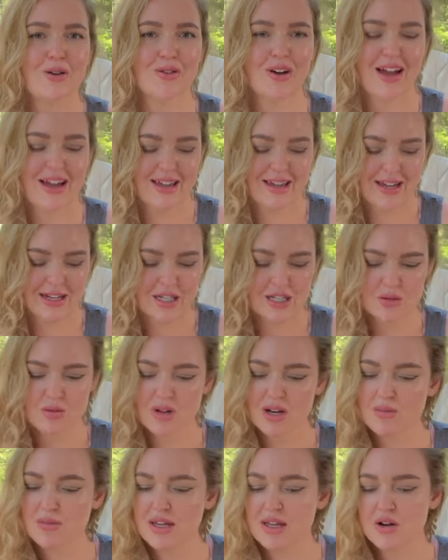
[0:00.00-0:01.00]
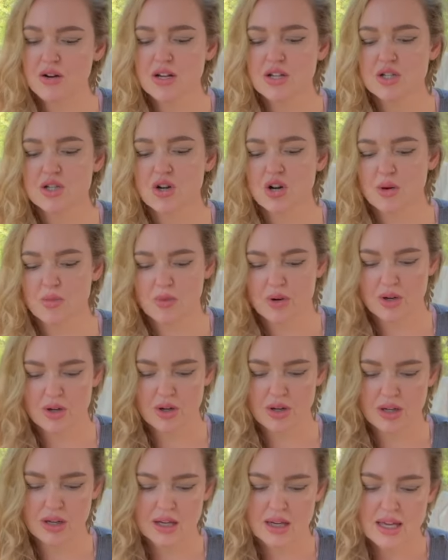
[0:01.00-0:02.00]
right? I just want to be your
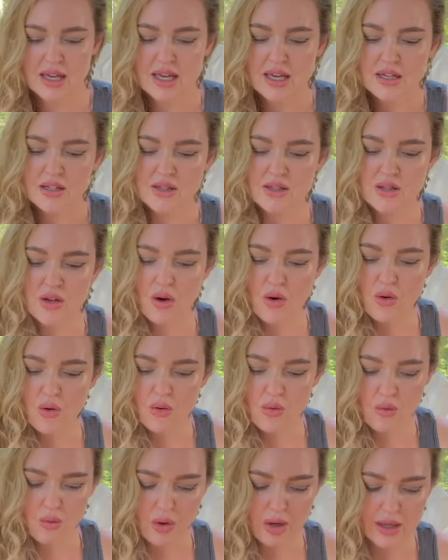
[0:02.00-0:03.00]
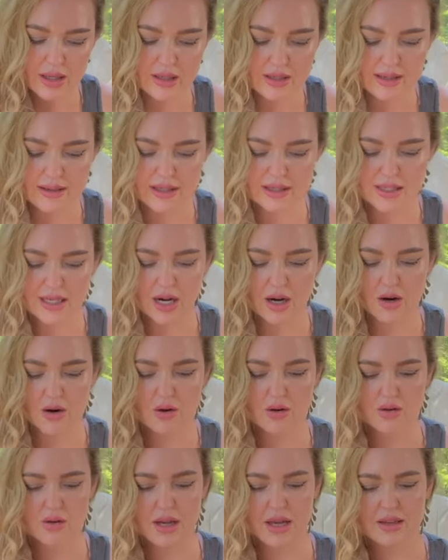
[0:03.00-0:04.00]
interpreter. So we're going to let the
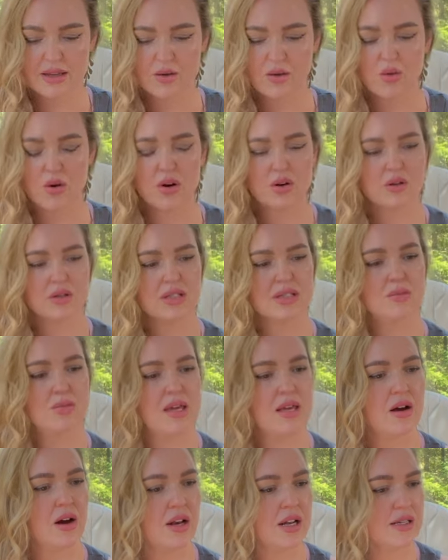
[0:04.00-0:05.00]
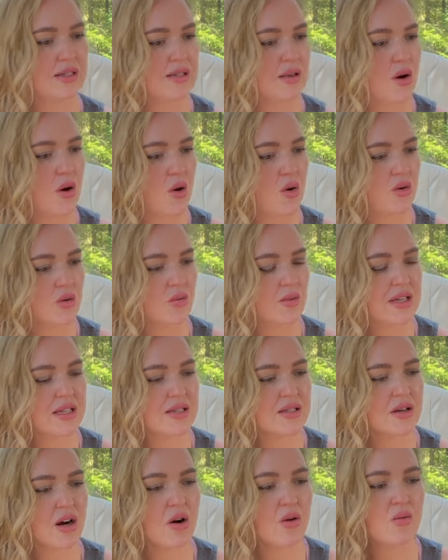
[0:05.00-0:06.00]
tarot and the oracle speak on its own. We
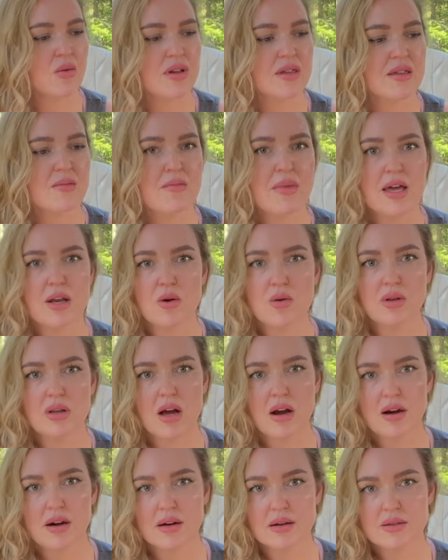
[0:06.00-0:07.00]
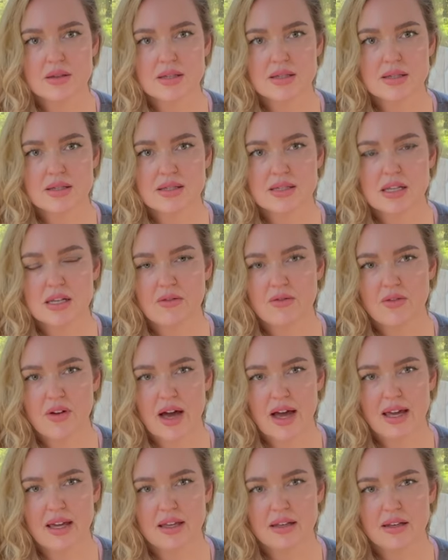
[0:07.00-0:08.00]
start with the Meadowlark. This is the
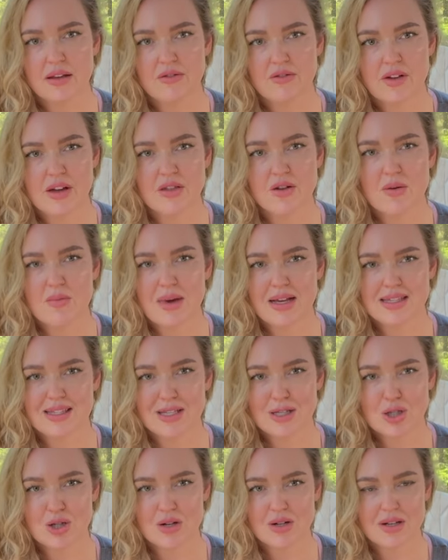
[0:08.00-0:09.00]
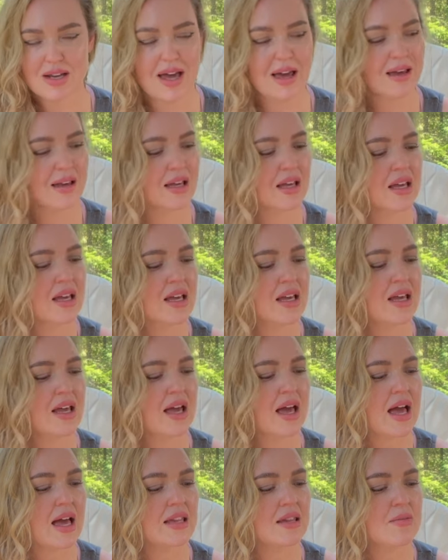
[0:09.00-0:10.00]
Divine Feather Messenger deck.
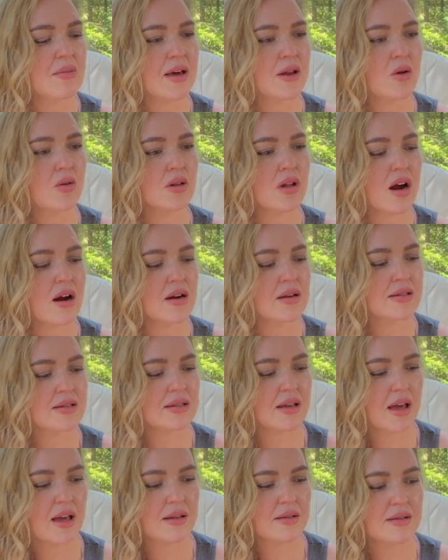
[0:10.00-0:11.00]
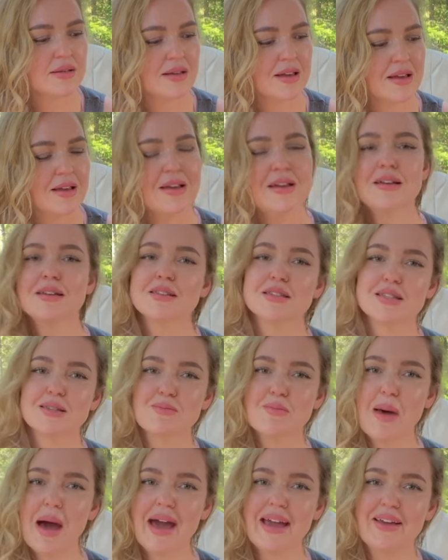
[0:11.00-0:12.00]
And the Meadowlark says,
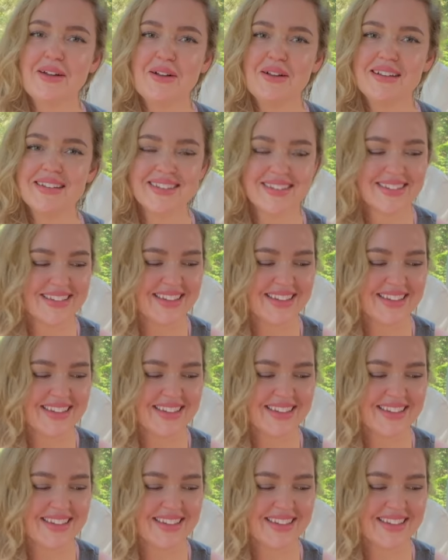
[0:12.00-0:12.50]
smile.